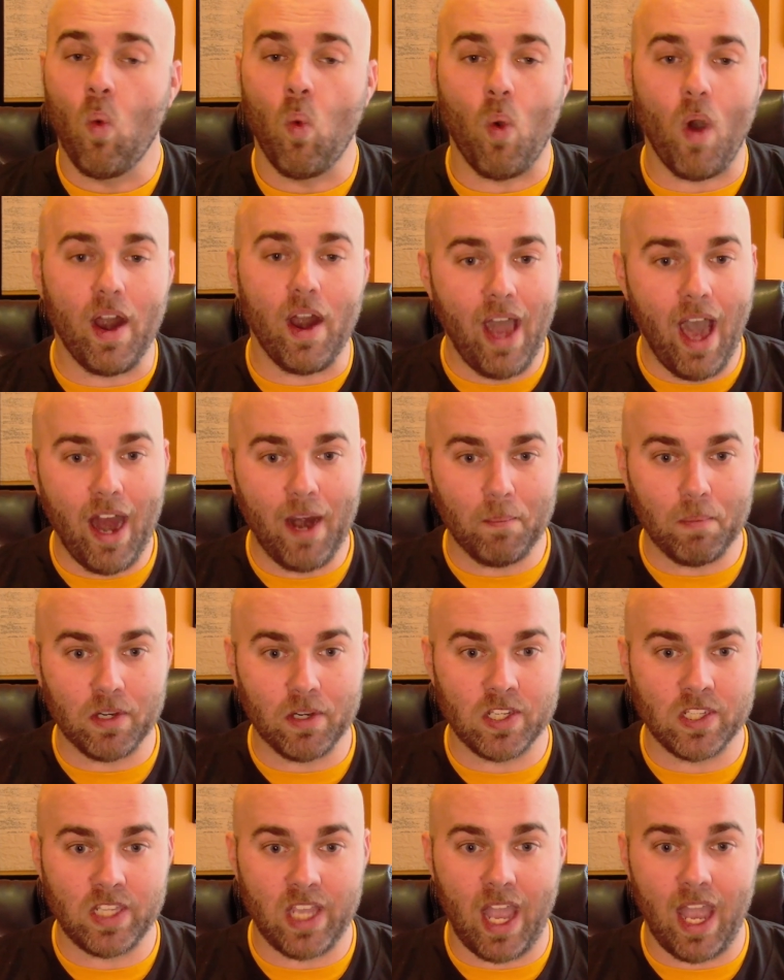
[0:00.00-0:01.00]

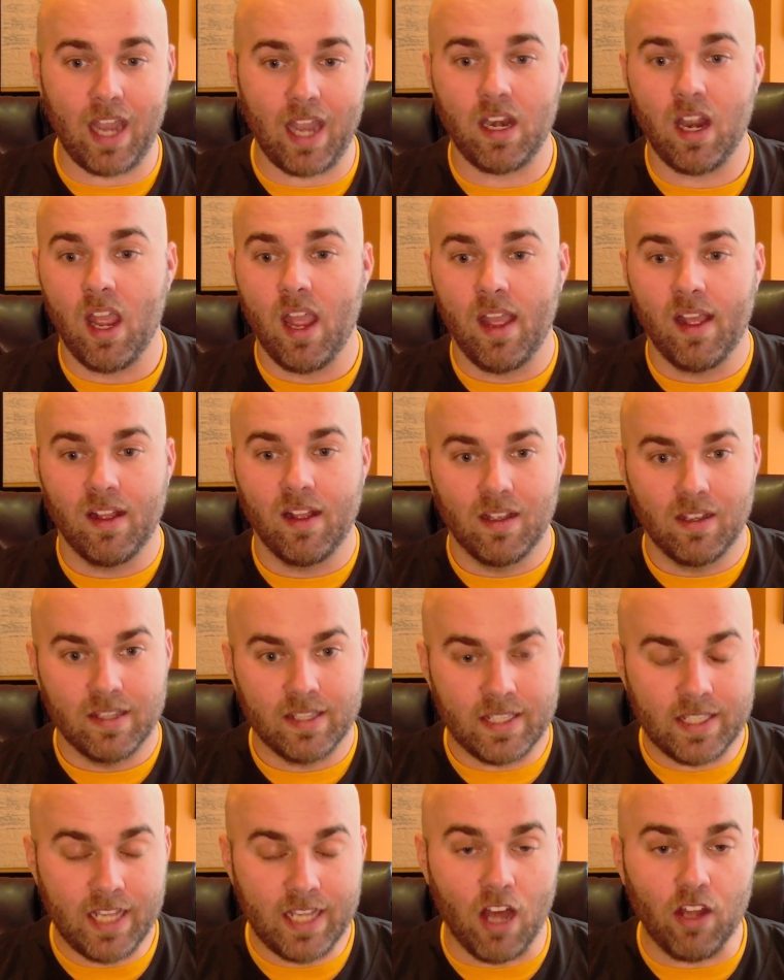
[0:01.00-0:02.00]
100%
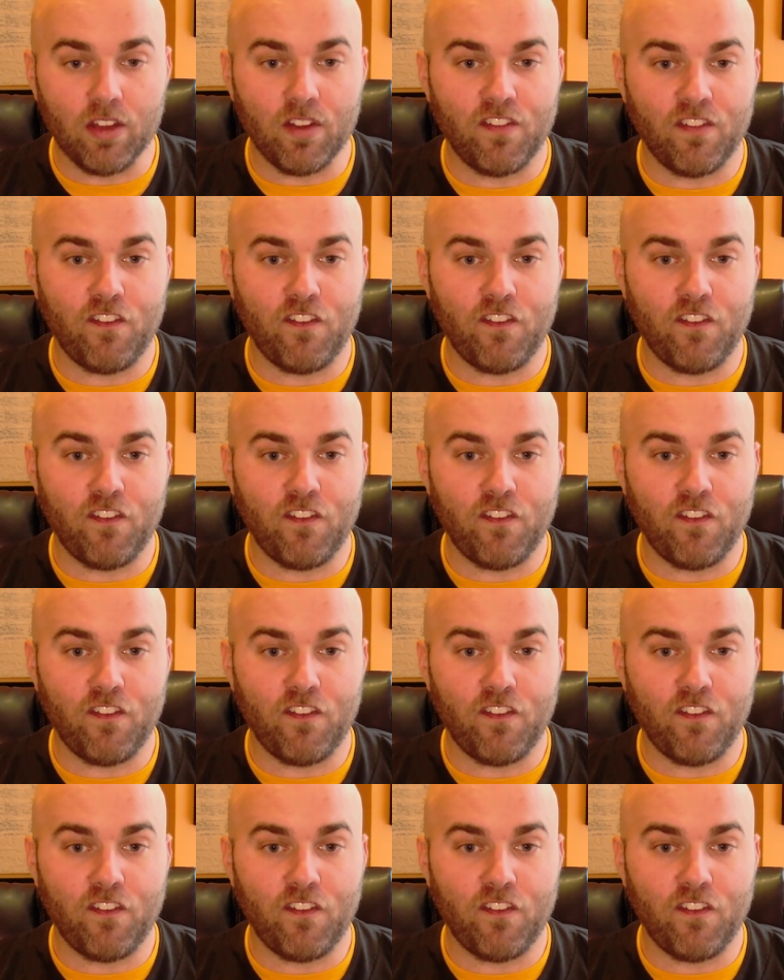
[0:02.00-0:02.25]
sell